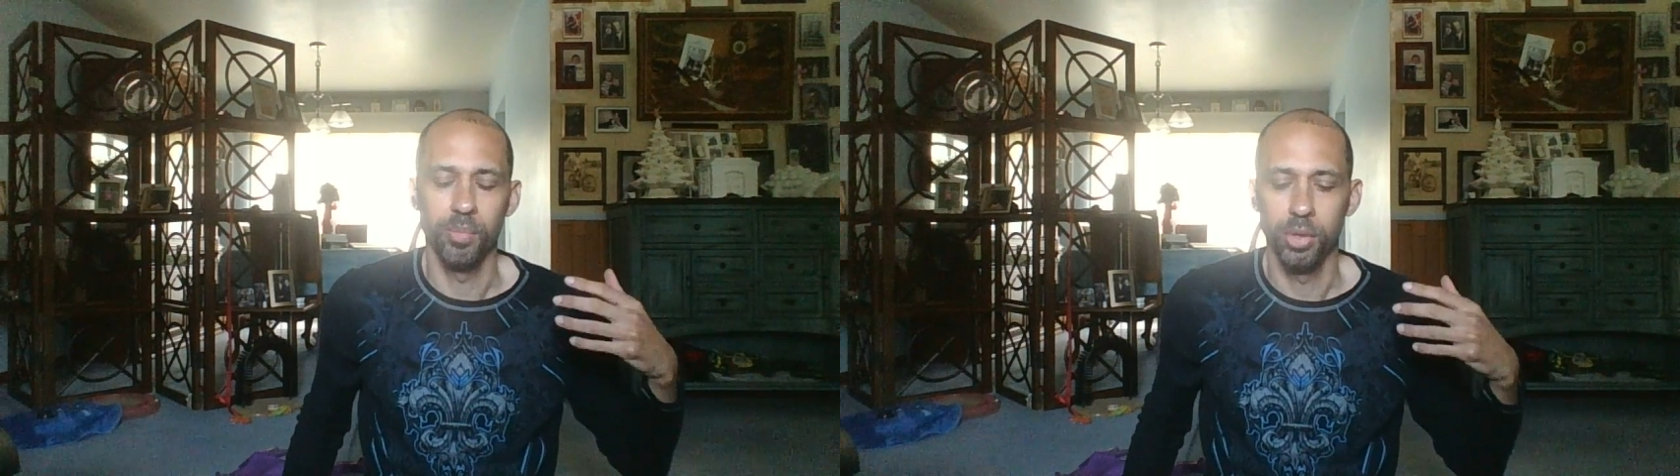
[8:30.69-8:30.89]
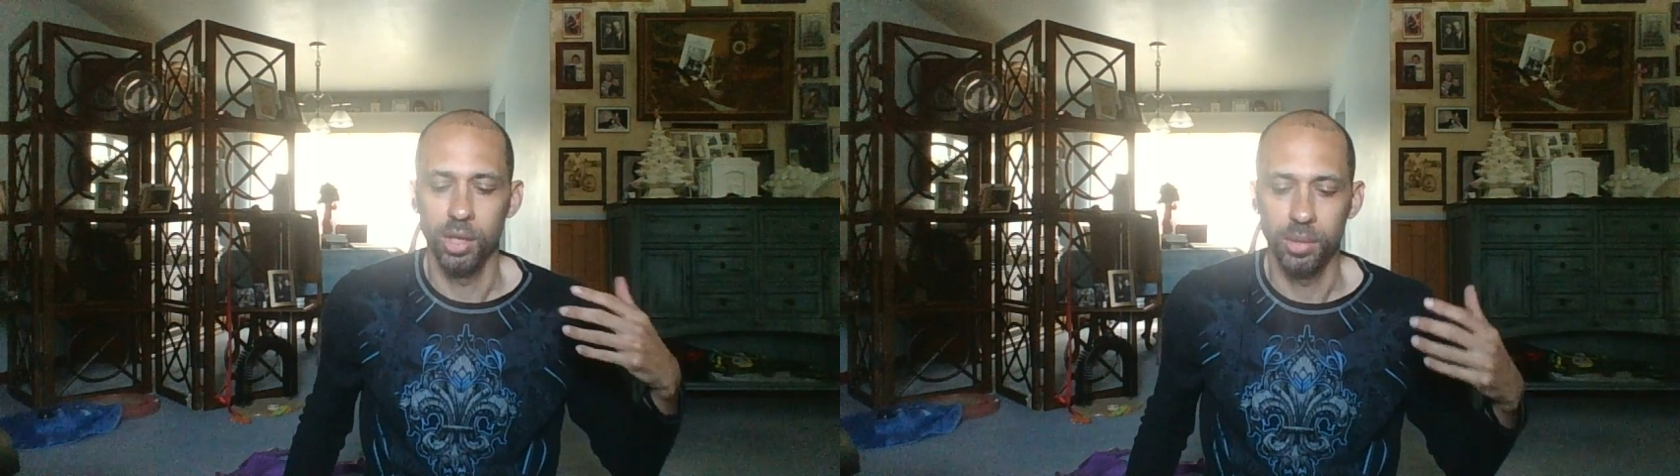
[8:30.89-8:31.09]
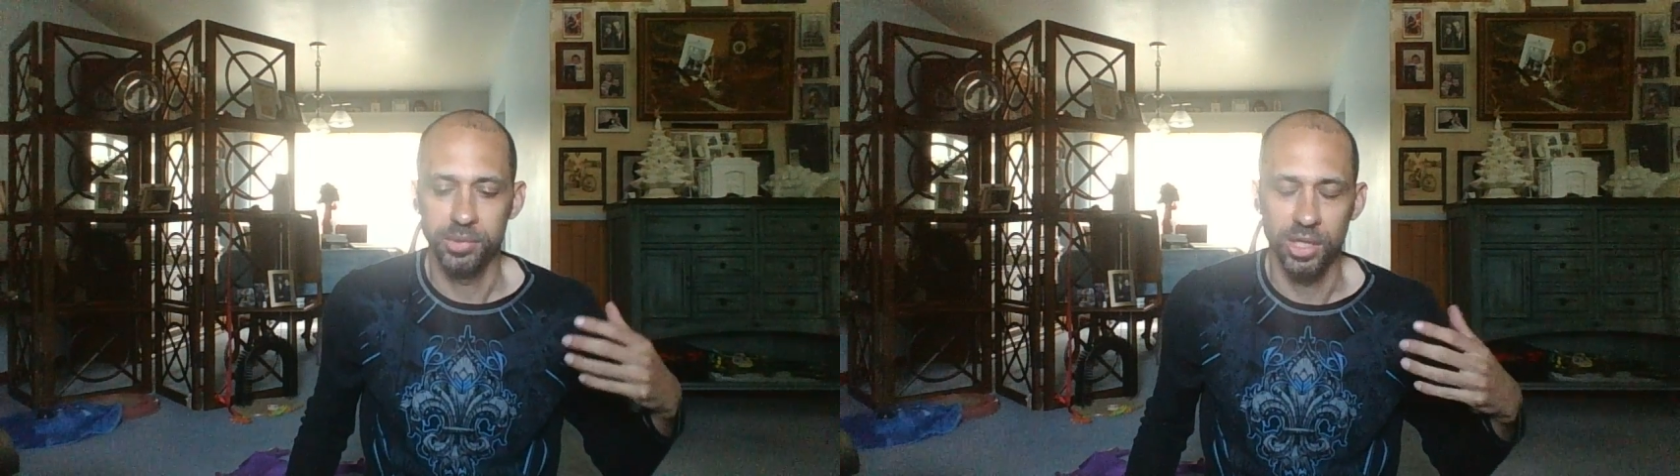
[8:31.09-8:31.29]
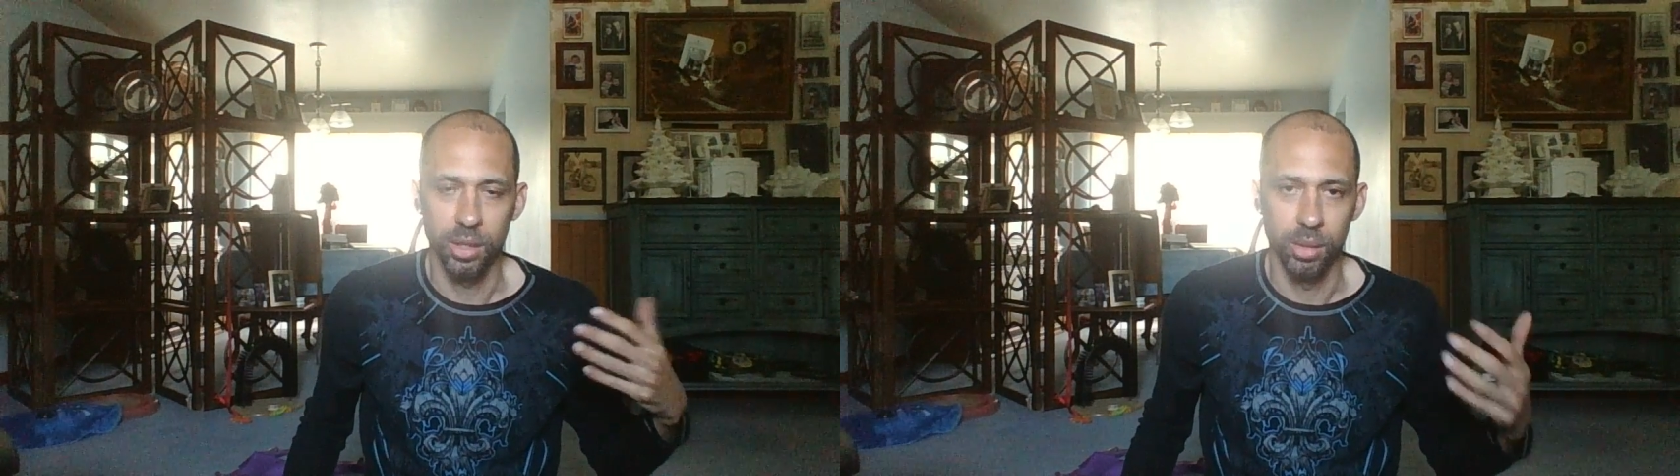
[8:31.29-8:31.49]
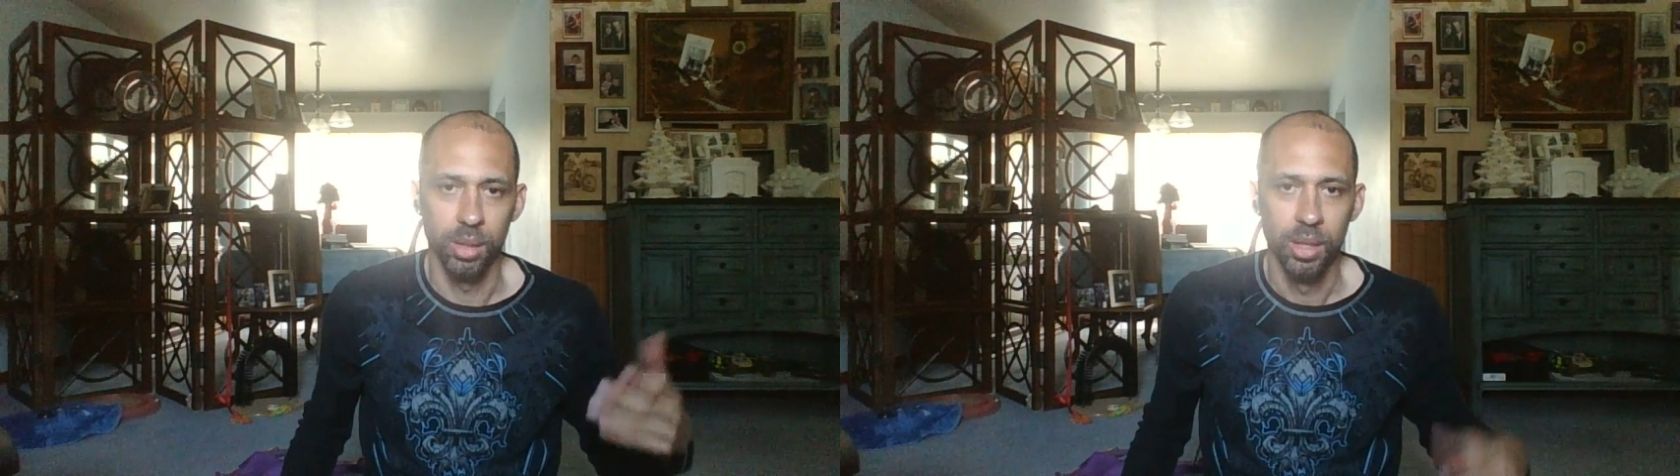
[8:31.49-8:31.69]
pull-ups
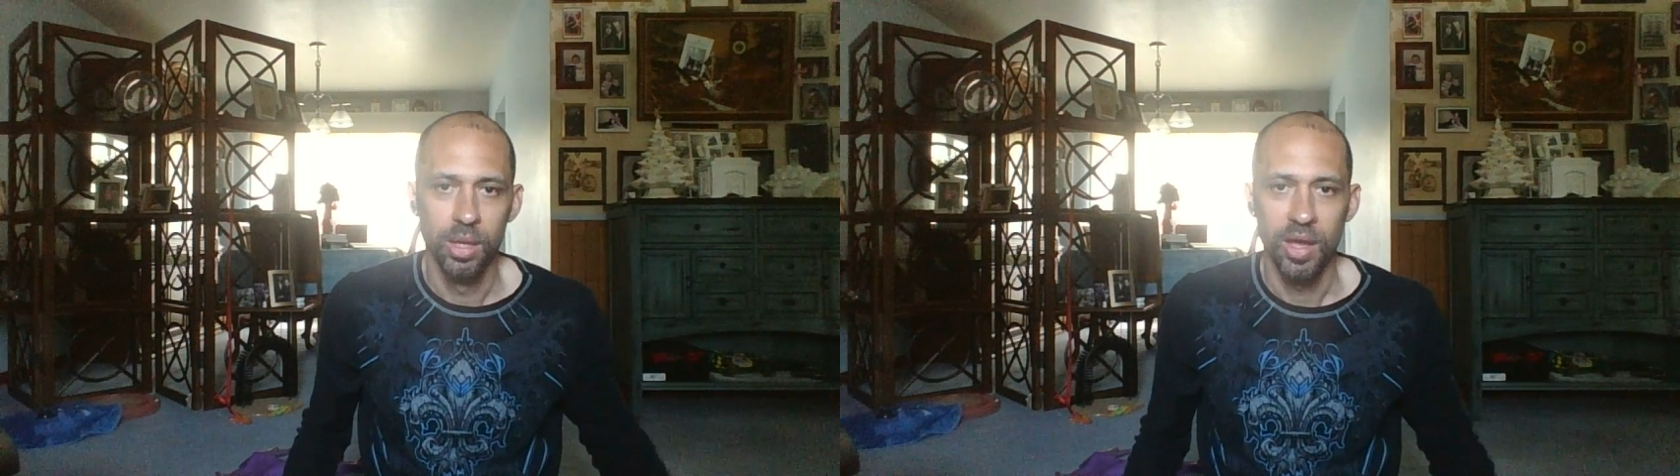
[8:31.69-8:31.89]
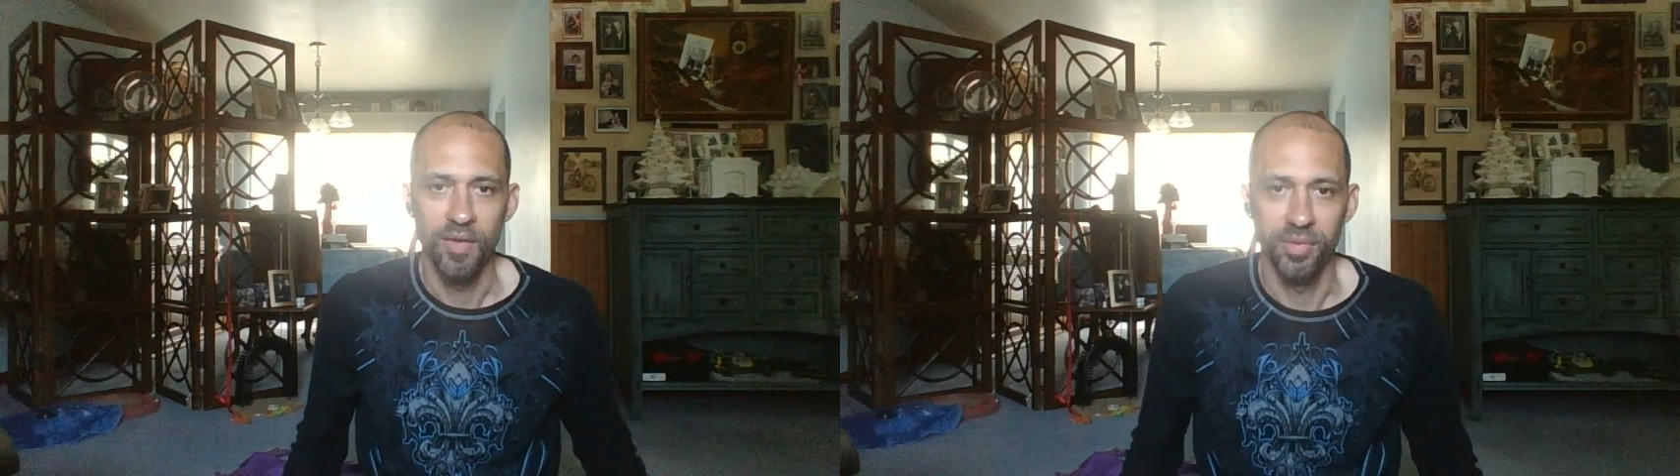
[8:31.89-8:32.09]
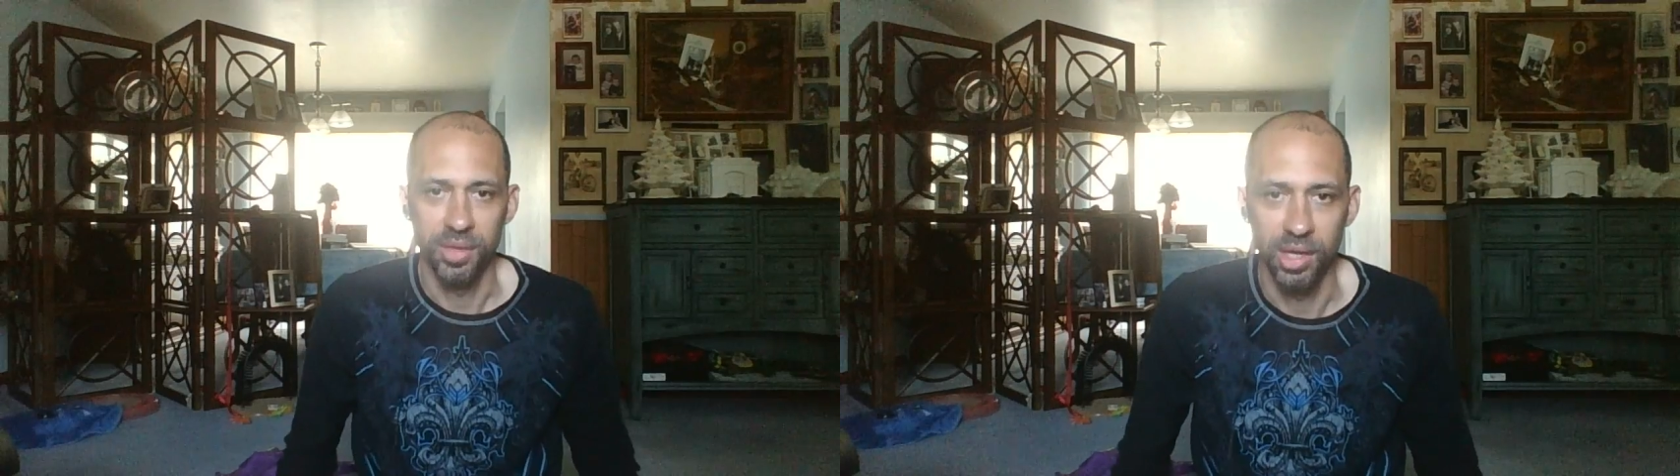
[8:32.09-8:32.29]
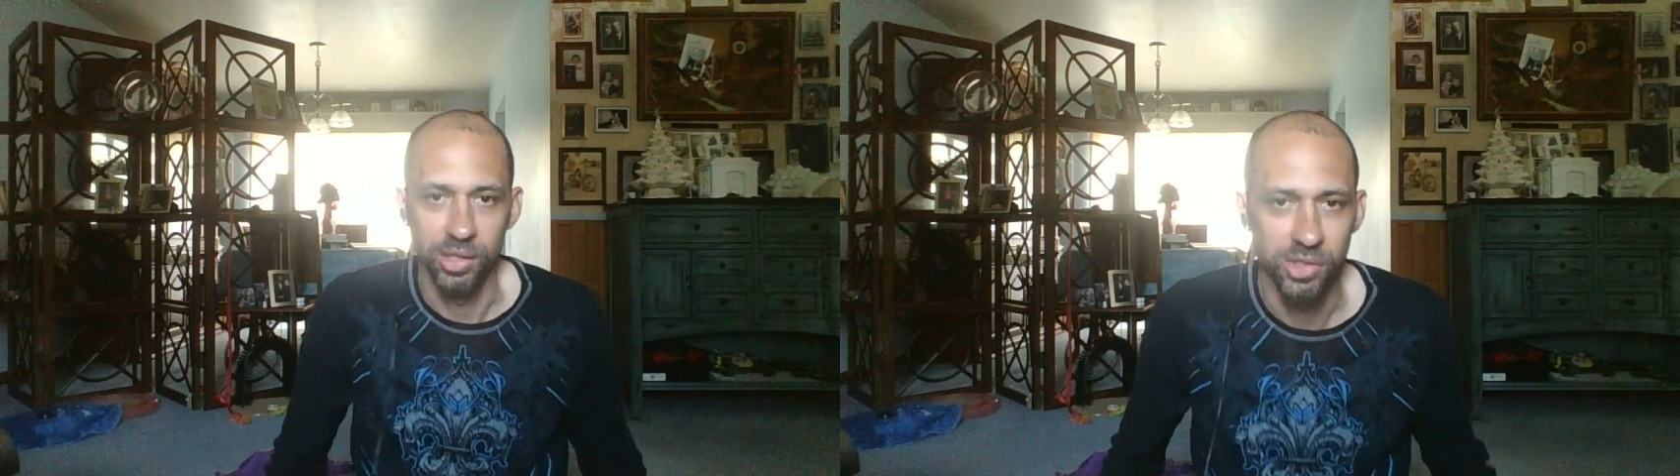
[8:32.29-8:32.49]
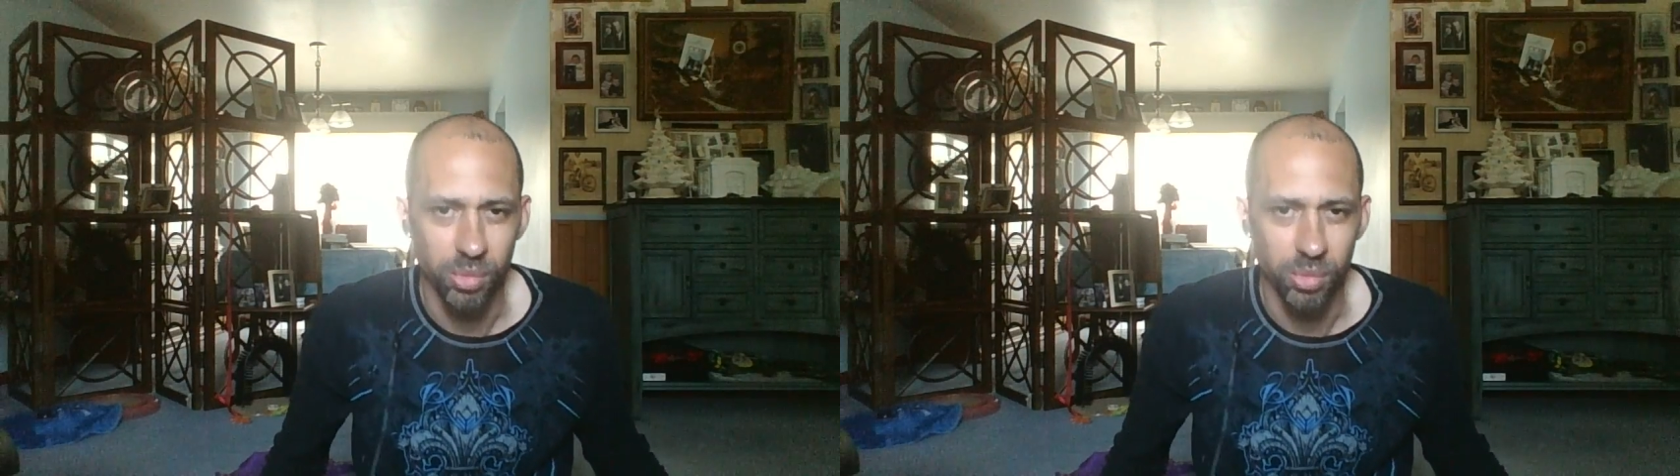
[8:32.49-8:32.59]
and everything else.